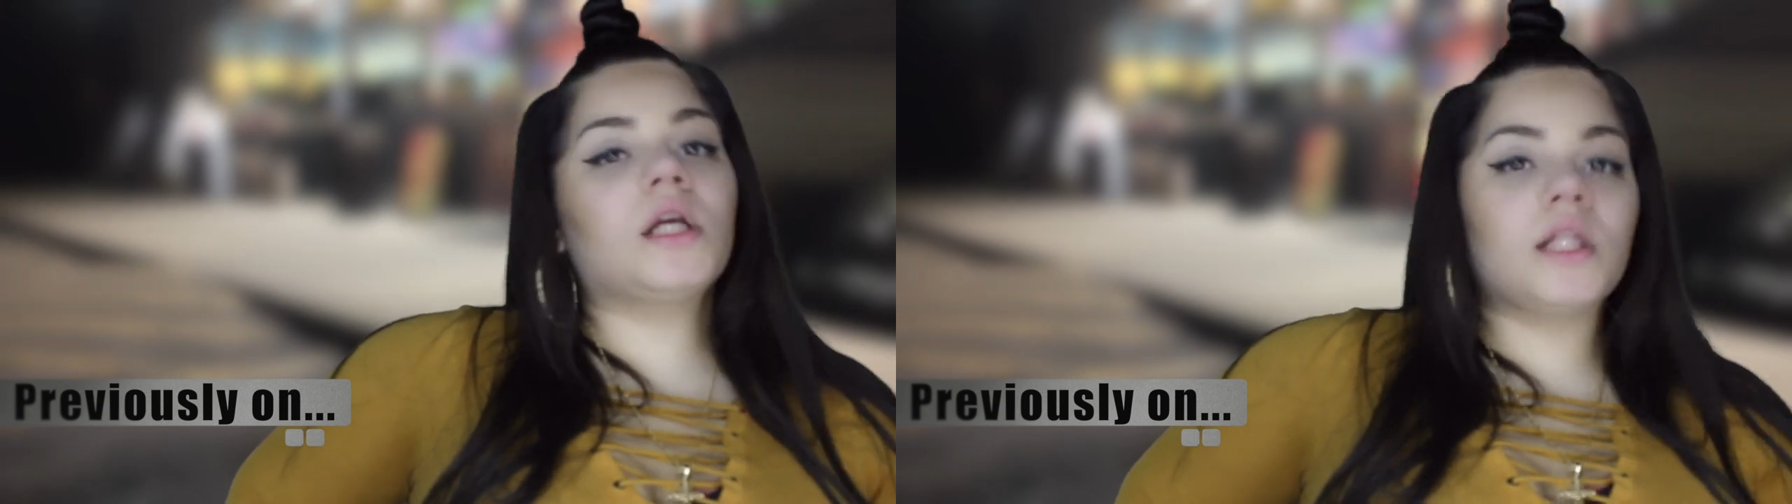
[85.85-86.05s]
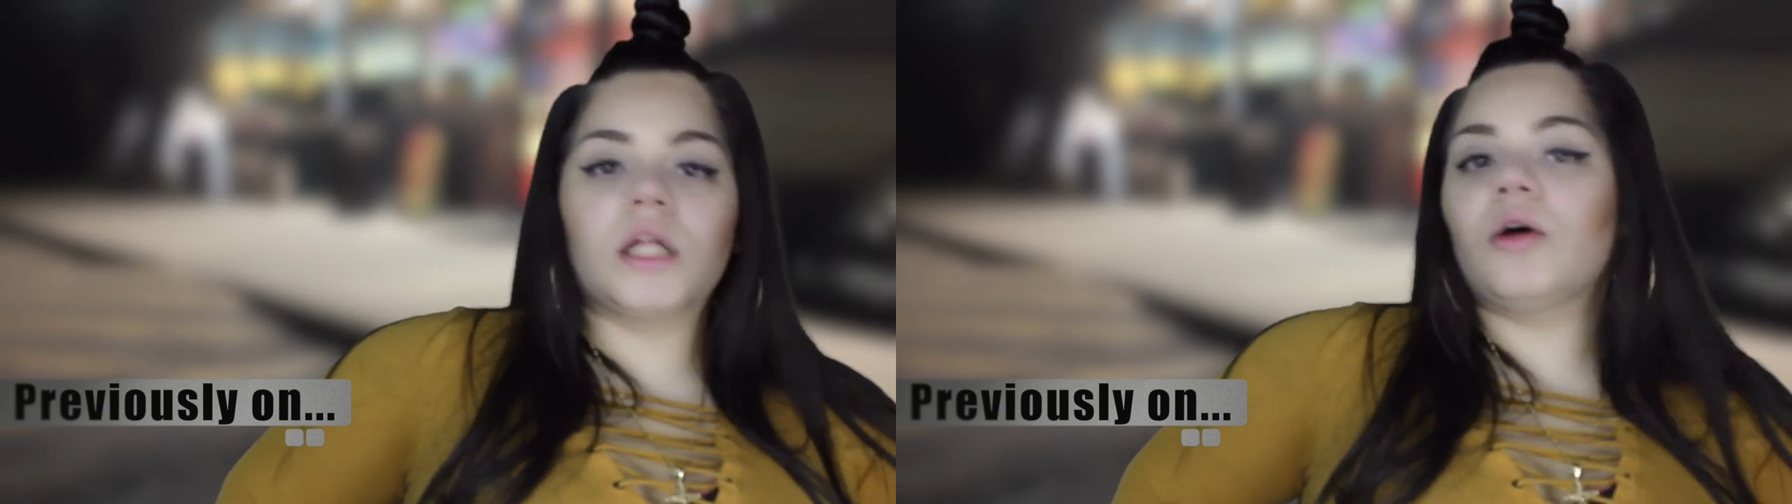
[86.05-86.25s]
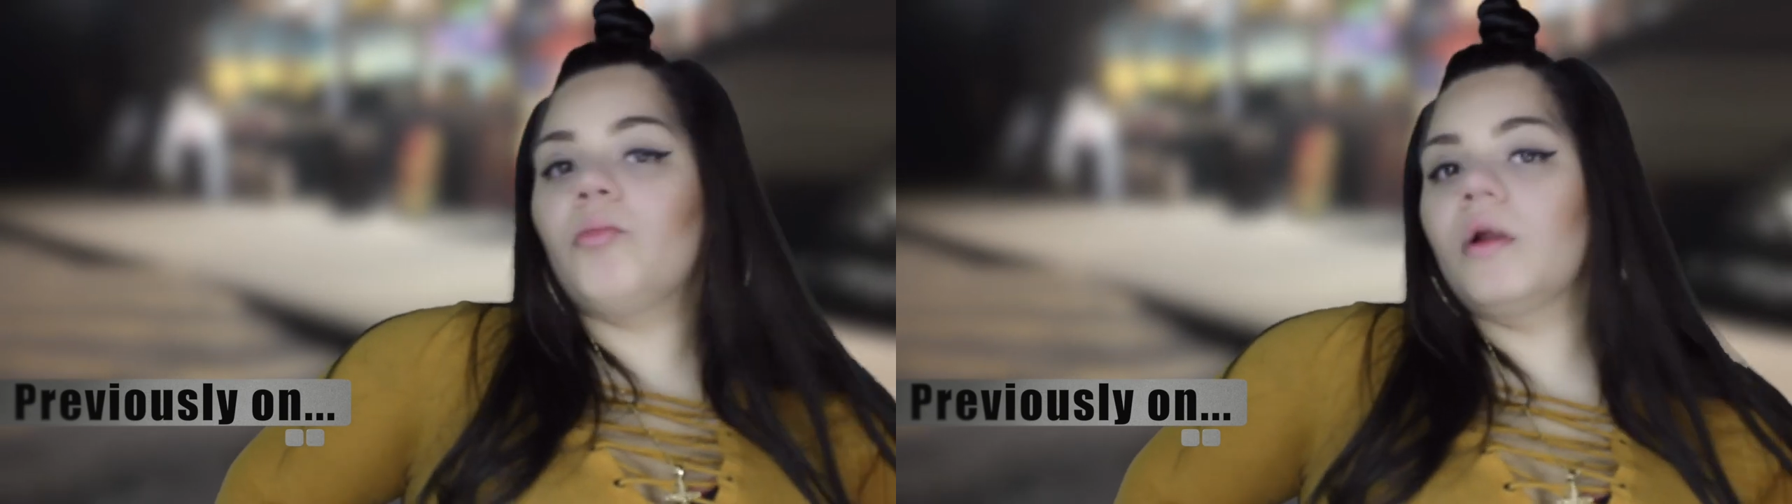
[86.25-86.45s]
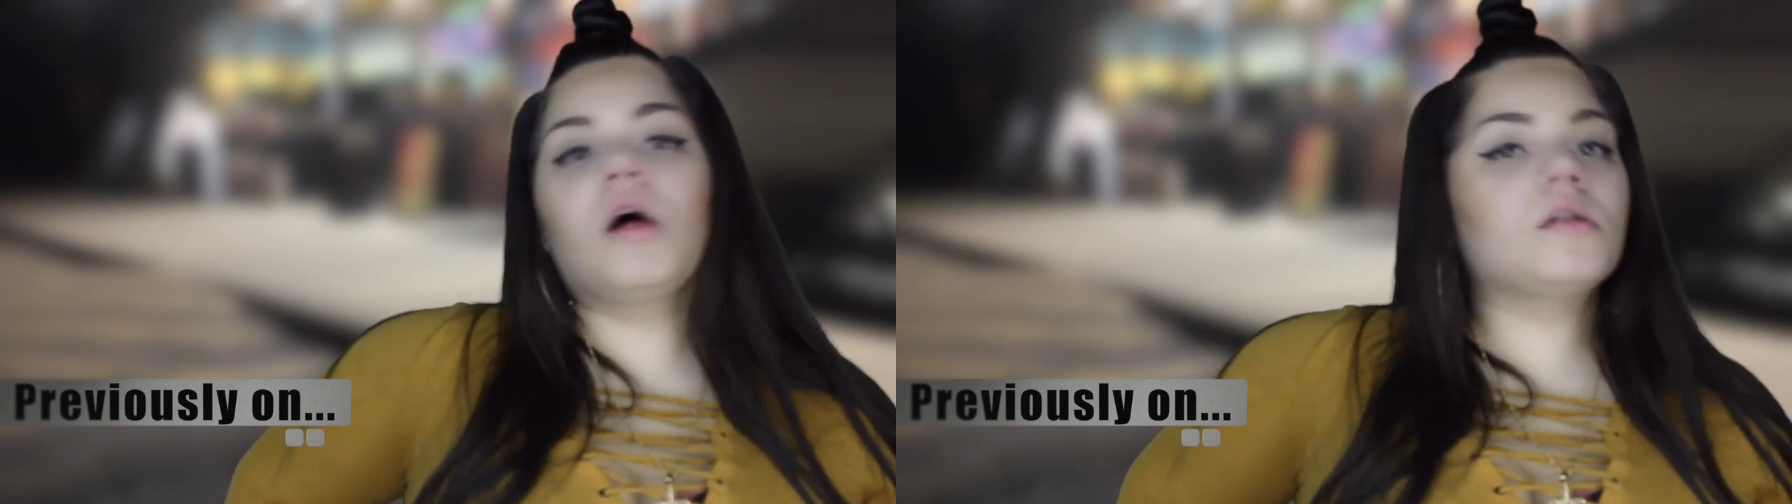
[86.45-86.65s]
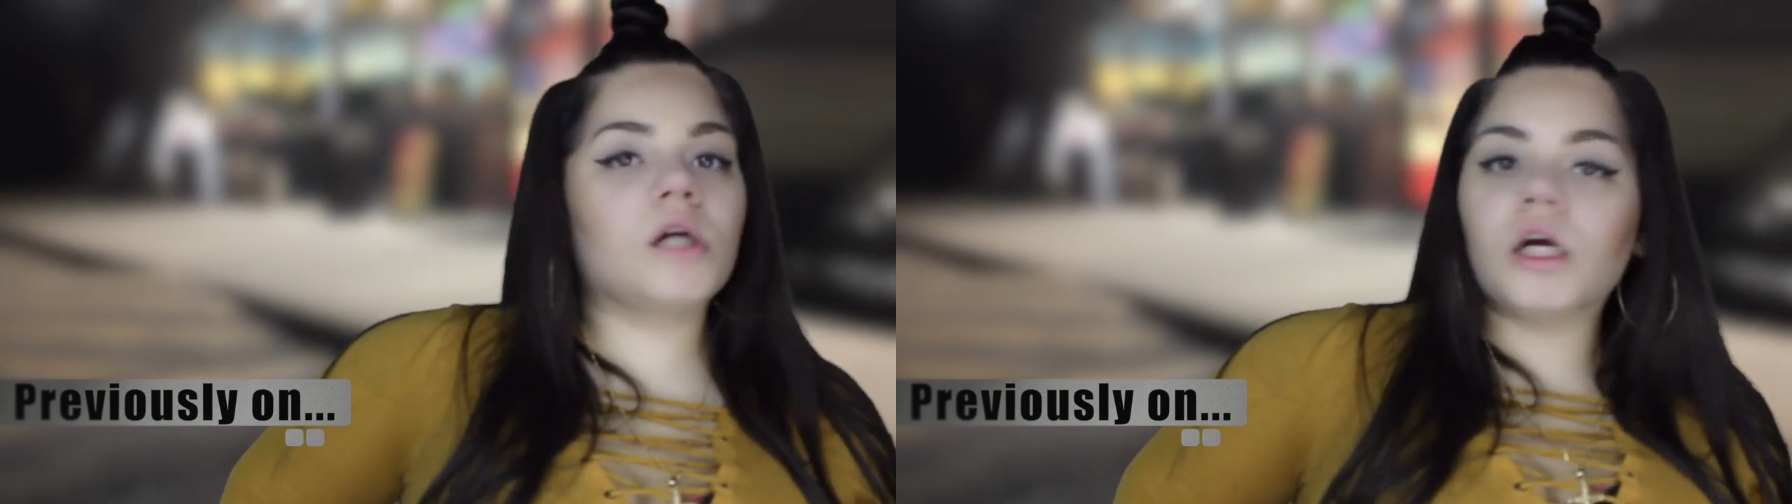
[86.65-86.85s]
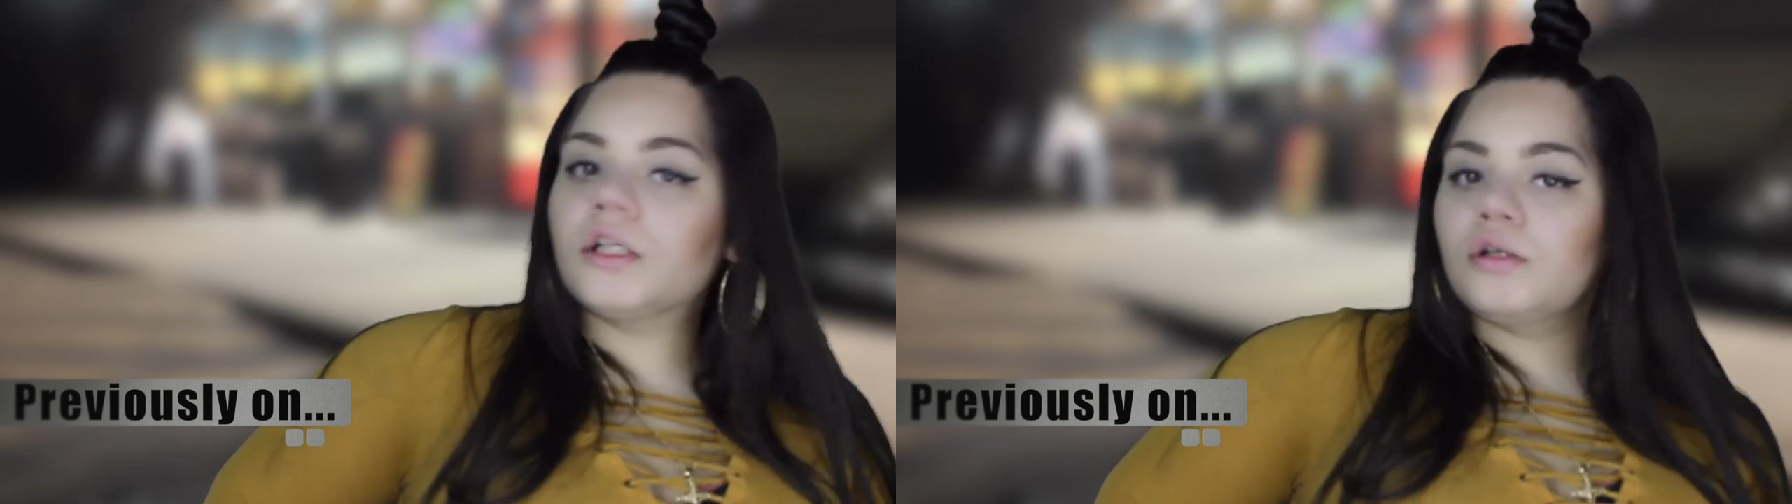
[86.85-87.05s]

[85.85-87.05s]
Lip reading: dick that don't belong to her